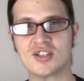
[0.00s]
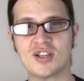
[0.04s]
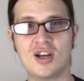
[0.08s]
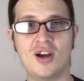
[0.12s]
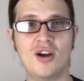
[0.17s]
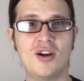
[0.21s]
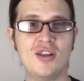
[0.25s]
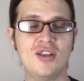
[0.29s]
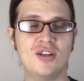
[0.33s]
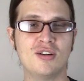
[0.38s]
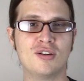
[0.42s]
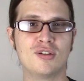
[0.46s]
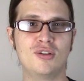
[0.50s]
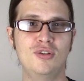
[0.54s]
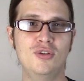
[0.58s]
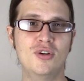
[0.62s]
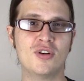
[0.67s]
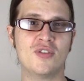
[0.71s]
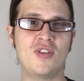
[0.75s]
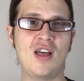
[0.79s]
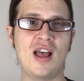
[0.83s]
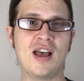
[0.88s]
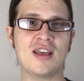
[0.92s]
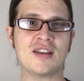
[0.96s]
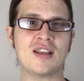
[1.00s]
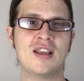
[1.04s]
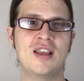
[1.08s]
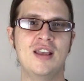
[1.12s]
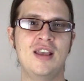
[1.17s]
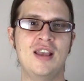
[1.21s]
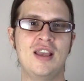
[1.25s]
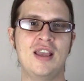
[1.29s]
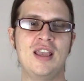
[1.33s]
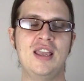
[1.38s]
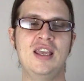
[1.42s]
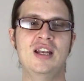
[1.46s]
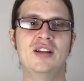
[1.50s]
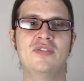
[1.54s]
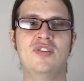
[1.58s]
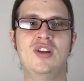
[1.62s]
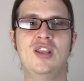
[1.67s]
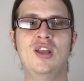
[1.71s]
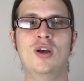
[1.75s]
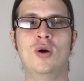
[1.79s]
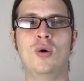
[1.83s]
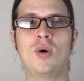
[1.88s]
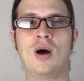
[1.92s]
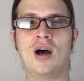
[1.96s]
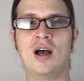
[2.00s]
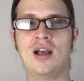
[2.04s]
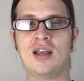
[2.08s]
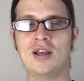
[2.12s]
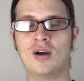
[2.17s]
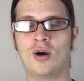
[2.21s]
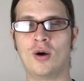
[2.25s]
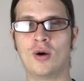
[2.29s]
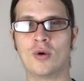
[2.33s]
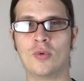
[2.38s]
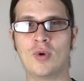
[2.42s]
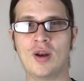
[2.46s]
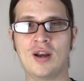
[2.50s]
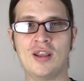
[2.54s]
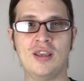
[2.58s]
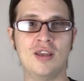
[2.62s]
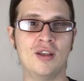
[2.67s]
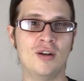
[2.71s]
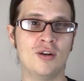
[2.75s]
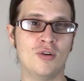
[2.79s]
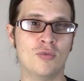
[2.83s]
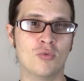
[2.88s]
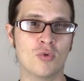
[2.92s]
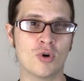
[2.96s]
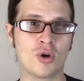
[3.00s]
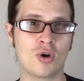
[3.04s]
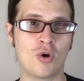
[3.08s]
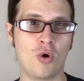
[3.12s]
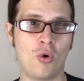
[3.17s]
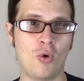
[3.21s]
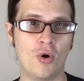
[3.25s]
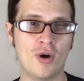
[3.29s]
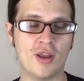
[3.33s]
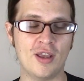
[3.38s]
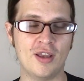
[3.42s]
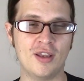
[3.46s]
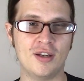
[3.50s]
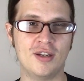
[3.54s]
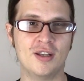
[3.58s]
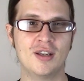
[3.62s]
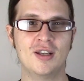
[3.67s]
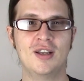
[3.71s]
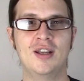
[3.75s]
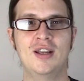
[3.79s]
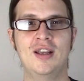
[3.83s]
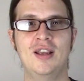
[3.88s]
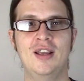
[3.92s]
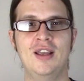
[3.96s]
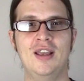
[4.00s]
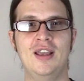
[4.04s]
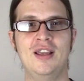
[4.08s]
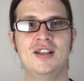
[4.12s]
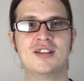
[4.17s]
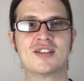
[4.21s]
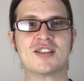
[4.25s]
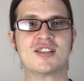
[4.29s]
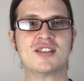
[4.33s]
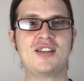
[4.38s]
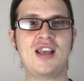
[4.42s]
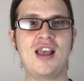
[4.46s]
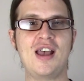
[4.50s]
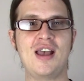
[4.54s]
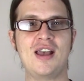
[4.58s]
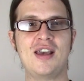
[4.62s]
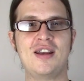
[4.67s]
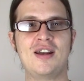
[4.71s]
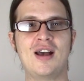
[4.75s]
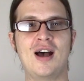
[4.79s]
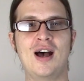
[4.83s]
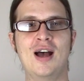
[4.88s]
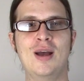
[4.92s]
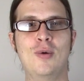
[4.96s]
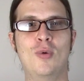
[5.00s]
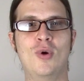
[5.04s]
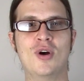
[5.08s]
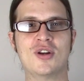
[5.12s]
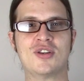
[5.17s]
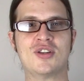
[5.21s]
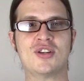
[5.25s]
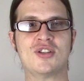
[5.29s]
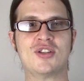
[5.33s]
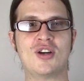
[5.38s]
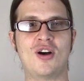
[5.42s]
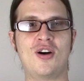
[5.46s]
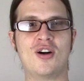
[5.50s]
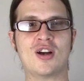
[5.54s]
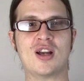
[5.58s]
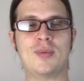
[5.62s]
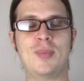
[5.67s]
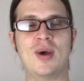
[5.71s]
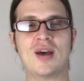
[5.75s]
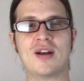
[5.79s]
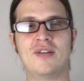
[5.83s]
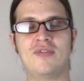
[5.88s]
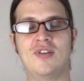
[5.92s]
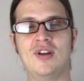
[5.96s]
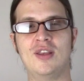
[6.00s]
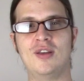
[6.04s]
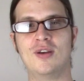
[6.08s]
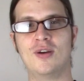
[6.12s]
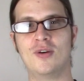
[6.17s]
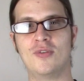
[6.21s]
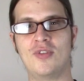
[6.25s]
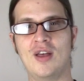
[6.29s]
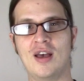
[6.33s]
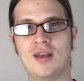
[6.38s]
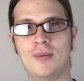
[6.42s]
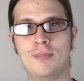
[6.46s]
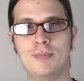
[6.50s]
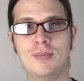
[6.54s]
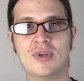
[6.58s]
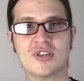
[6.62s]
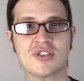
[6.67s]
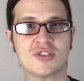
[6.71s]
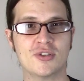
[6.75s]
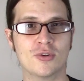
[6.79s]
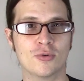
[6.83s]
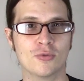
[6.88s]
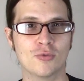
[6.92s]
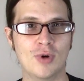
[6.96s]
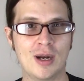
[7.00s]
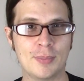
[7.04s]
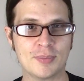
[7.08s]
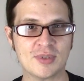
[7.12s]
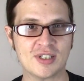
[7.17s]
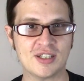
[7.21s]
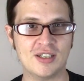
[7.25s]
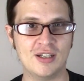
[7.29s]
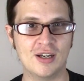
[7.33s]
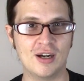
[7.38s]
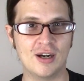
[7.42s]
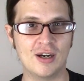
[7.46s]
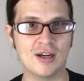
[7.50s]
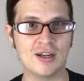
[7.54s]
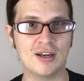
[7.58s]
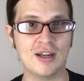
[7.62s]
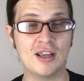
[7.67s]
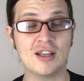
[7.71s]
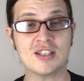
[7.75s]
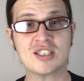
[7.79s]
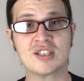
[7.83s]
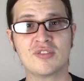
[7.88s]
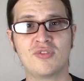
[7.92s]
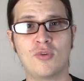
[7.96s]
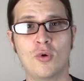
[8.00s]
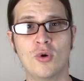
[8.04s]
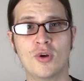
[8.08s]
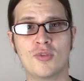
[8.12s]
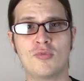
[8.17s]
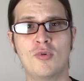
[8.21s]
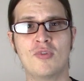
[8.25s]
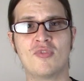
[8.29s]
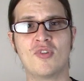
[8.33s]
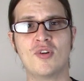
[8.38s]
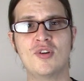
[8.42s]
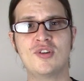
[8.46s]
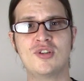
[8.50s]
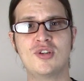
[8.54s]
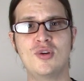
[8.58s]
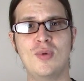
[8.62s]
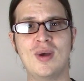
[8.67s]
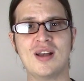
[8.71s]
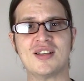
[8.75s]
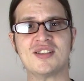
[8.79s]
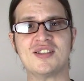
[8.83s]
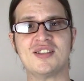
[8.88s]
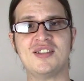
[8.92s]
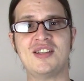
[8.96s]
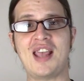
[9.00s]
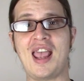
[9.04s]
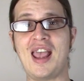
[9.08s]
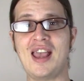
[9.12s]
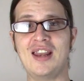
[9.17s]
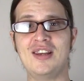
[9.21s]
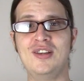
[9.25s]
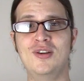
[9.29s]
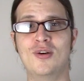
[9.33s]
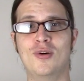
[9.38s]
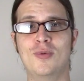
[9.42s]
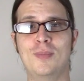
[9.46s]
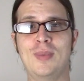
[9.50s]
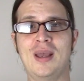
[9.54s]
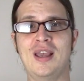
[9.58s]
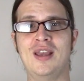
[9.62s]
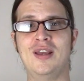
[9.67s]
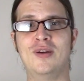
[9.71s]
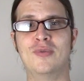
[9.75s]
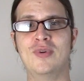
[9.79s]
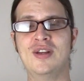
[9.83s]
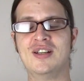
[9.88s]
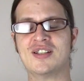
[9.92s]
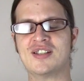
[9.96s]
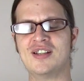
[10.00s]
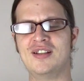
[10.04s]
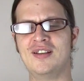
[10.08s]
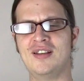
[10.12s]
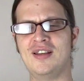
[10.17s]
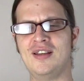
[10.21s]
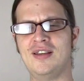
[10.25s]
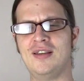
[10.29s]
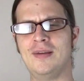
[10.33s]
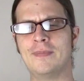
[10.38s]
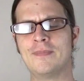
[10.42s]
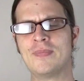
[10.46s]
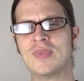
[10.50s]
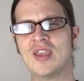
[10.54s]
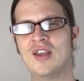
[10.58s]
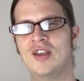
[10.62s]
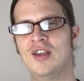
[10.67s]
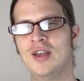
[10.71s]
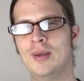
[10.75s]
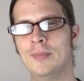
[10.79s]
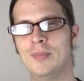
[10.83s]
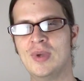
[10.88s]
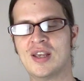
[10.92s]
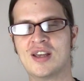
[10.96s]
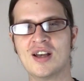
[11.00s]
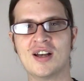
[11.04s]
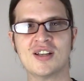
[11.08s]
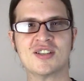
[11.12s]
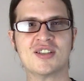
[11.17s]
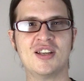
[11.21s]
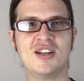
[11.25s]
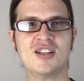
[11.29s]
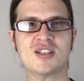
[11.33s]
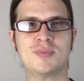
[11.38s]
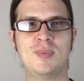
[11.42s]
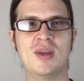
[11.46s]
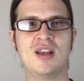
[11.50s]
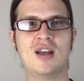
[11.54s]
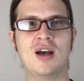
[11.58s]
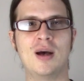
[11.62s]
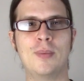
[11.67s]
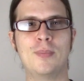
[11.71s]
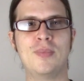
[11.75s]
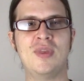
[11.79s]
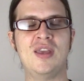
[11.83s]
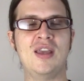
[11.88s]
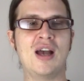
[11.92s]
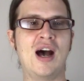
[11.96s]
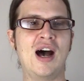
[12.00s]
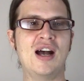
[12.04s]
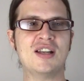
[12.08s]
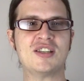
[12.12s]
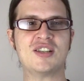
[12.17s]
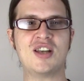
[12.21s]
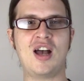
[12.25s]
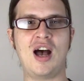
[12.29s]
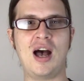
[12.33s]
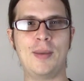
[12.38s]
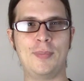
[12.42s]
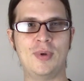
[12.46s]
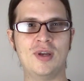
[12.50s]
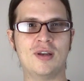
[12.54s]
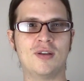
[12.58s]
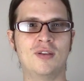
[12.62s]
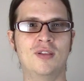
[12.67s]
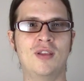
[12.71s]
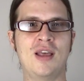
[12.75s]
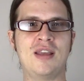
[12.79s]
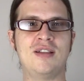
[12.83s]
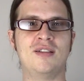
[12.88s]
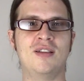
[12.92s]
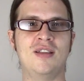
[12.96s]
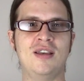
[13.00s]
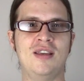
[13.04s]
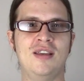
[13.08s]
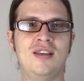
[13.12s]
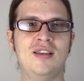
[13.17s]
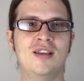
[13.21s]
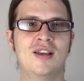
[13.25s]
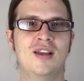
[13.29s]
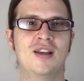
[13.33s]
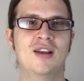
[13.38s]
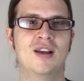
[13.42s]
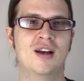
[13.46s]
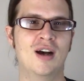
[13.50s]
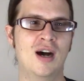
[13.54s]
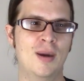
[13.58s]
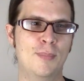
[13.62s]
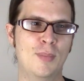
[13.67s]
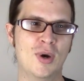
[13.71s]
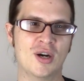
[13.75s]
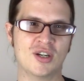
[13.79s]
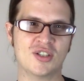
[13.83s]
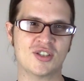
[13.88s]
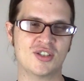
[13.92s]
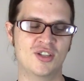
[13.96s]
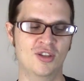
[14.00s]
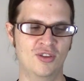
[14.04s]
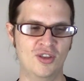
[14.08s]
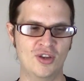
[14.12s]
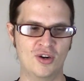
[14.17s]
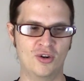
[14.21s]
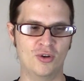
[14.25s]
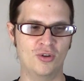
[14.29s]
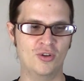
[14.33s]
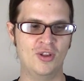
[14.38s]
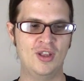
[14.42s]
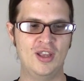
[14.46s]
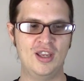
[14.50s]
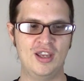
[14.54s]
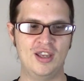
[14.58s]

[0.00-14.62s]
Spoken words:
I already included that in a video I already recorded. Instead, I want to talk about a video that MrRepzion, henceforth referred to as Daniel, made recently, because it has become the hot topic lately amongst the little